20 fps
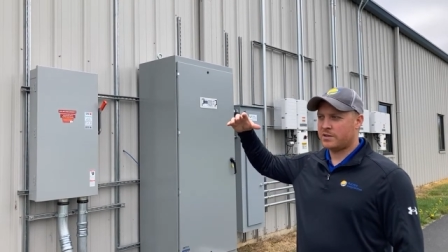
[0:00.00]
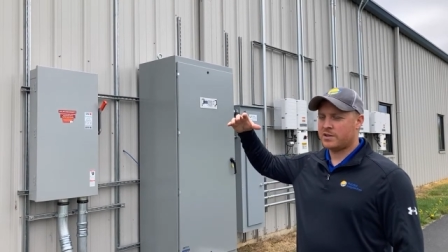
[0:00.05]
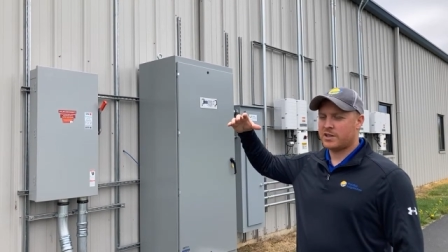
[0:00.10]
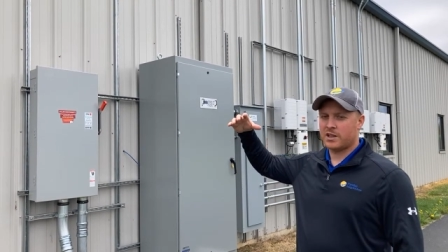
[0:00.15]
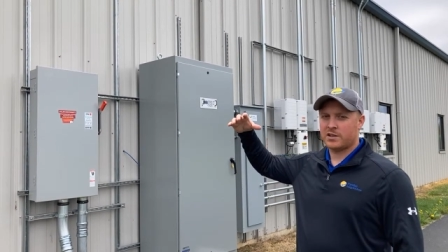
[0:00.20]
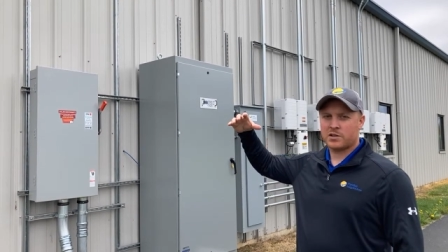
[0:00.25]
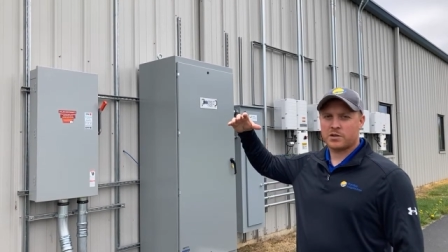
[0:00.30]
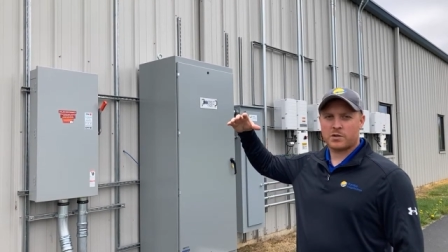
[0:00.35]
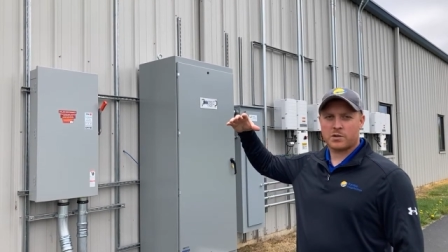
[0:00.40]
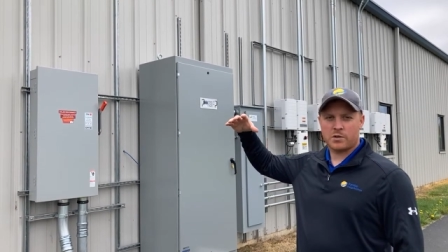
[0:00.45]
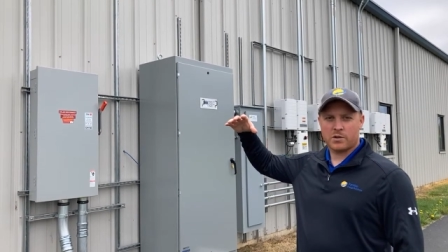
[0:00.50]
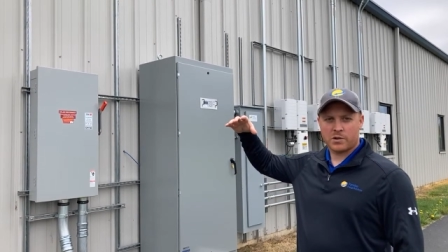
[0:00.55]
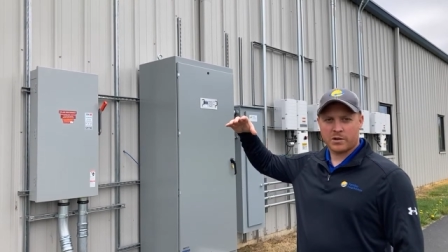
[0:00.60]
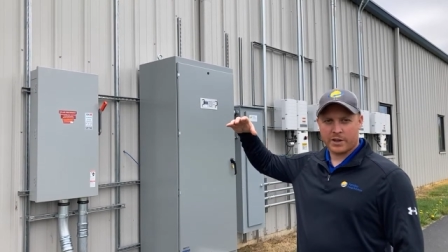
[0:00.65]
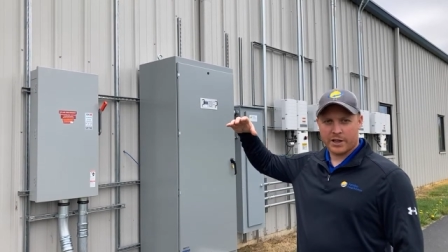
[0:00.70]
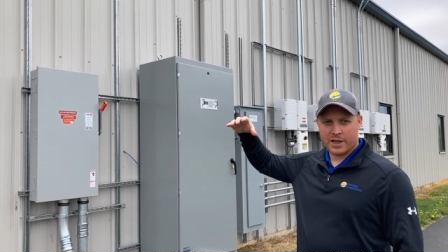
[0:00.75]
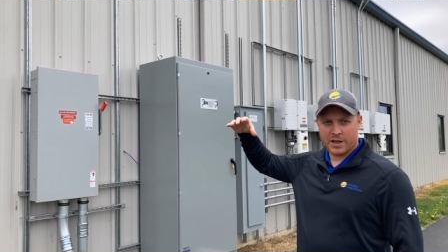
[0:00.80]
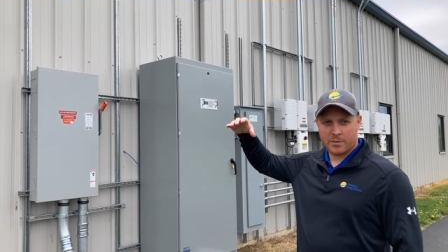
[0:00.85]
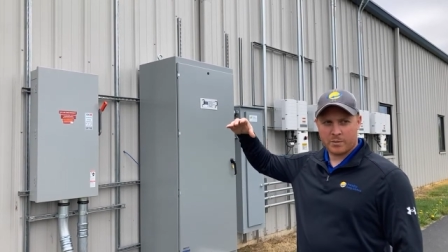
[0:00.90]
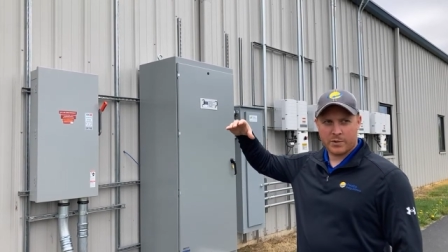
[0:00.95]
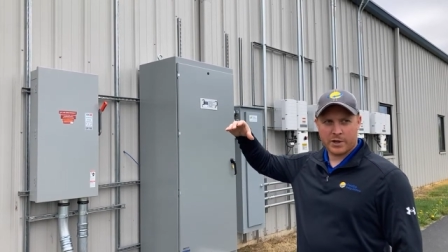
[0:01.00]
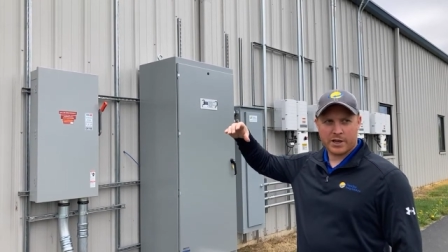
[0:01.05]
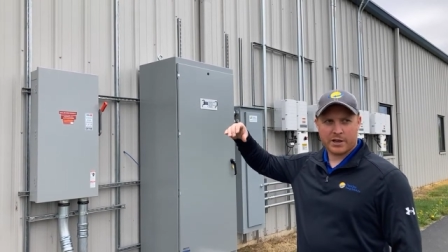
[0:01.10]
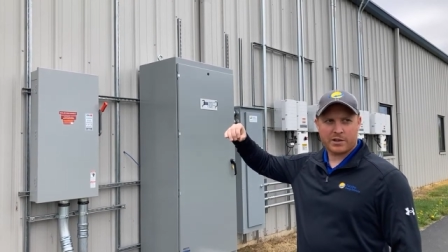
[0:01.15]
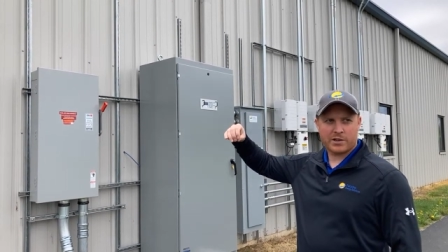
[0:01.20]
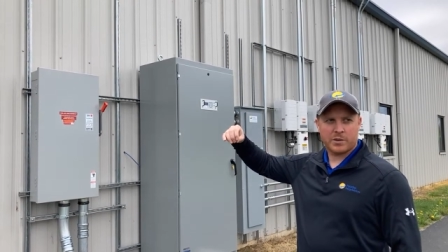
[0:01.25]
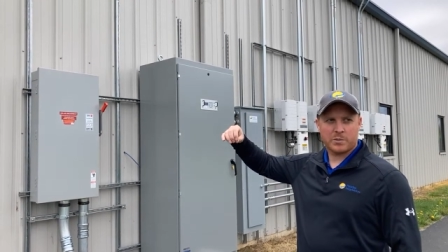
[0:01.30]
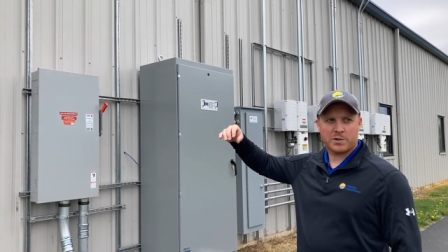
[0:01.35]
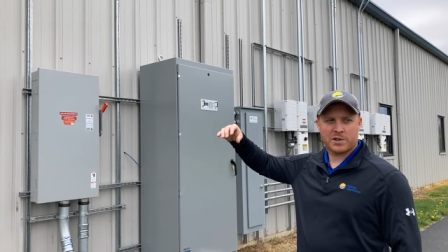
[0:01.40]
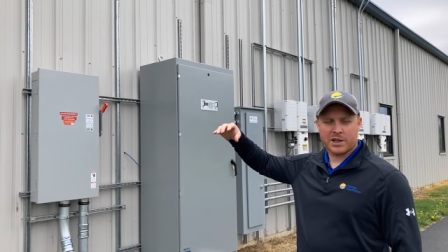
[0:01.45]
set screw clamp that
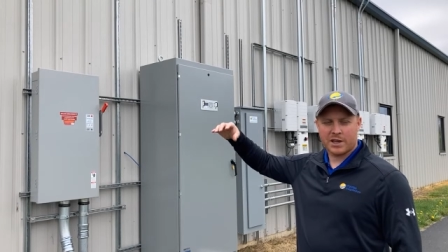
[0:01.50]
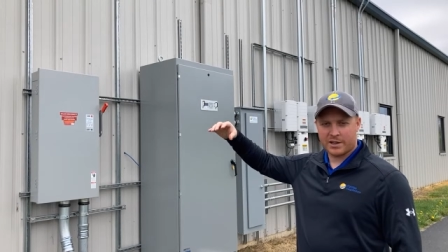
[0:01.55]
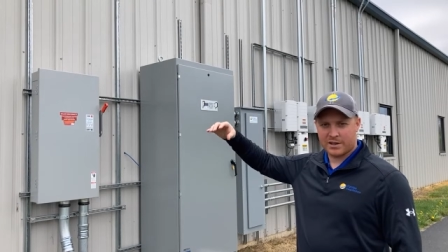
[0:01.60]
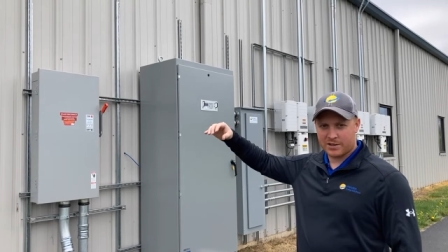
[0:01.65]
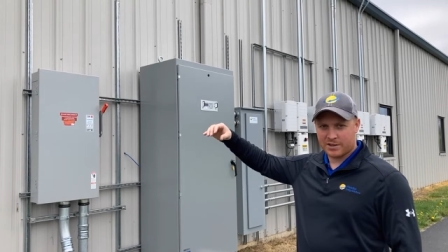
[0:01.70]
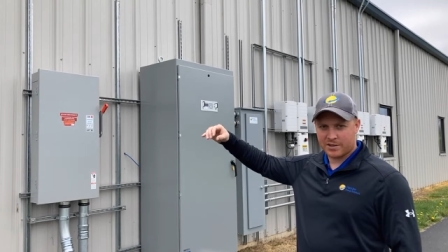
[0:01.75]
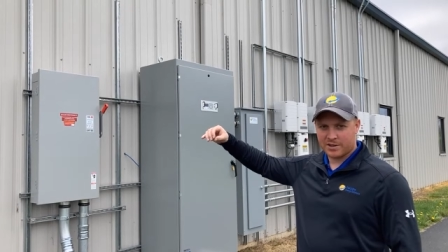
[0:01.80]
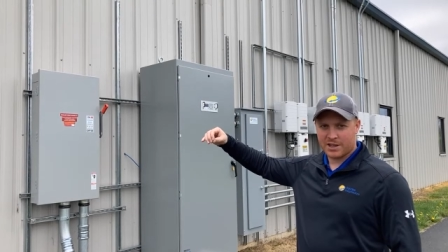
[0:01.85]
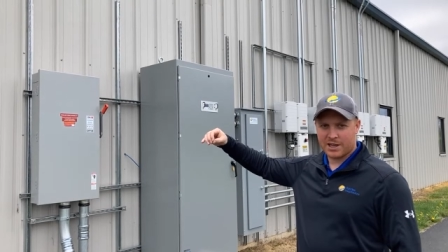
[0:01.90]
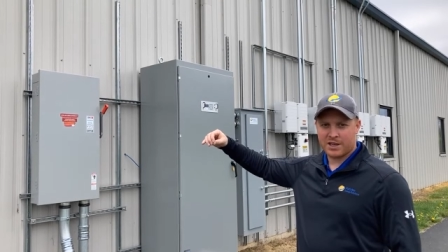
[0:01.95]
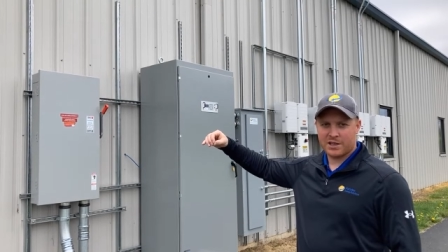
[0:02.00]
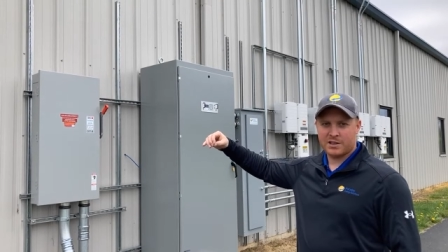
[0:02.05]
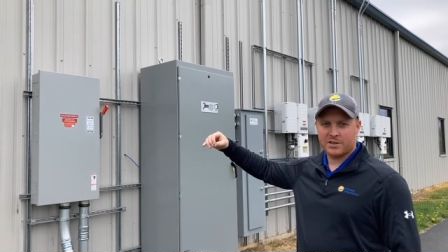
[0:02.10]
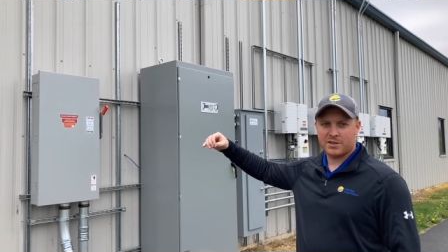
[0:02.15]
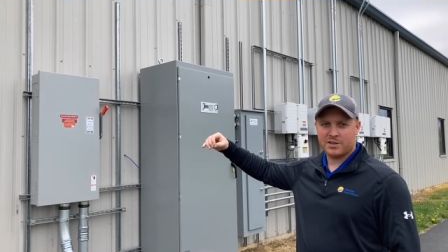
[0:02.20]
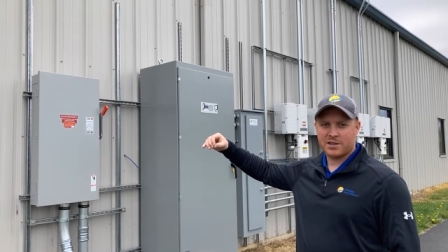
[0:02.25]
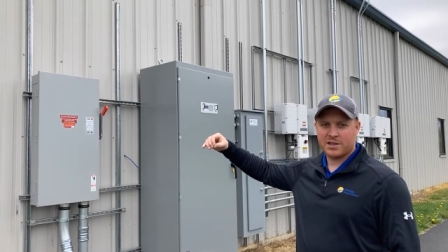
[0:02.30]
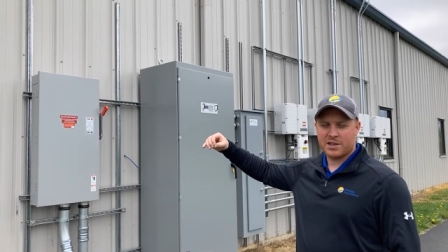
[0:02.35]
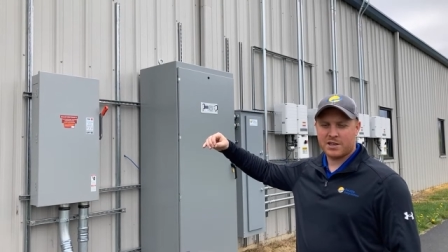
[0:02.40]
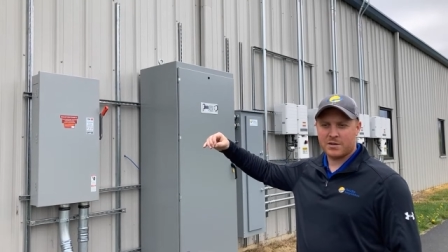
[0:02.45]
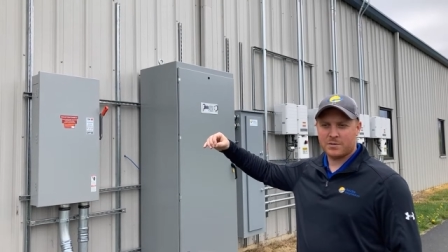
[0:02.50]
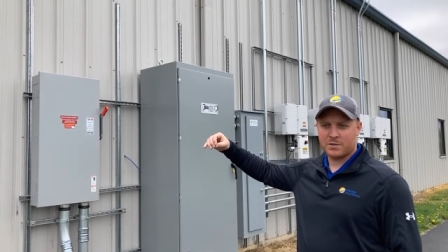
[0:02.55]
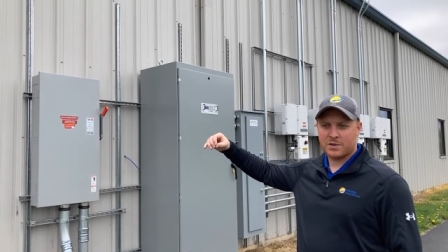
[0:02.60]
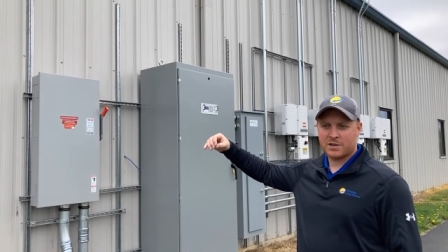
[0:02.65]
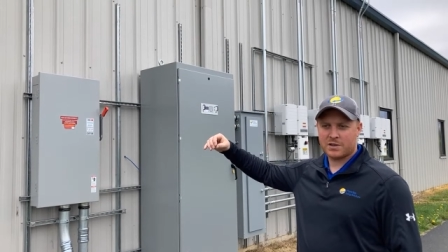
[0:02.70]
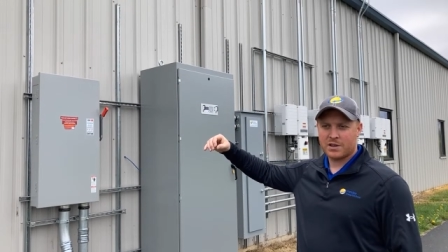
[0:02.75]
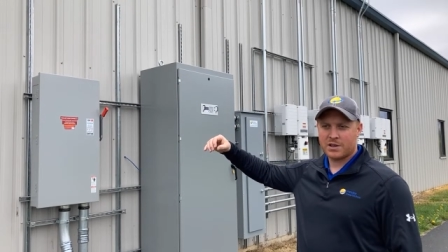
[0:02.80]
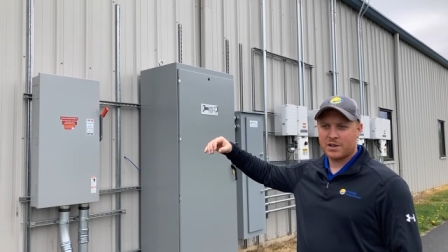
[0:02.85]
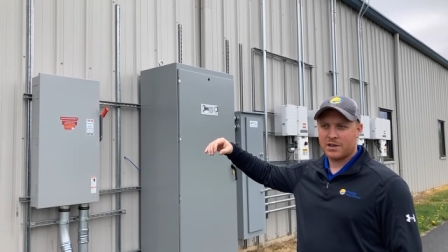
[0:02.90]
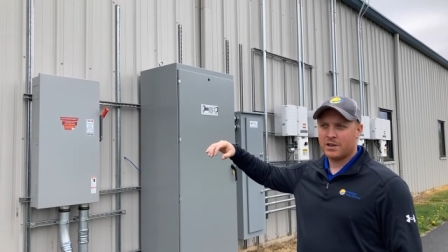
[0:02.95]
clips onto the standing
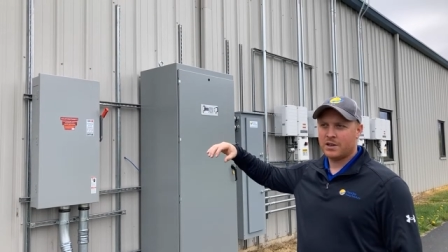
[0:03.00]
seams.